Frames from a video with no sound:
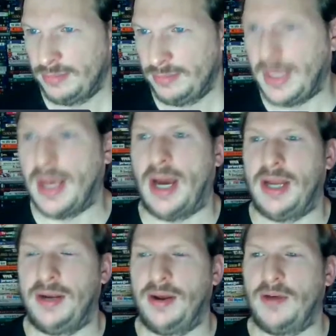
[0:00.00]
Yeah,
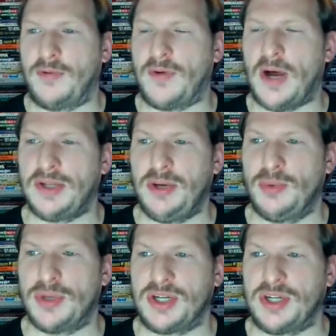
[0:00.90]
and Vivaldi
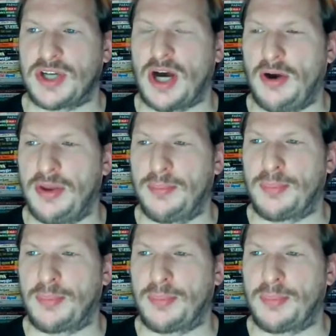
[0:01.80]
was an Italian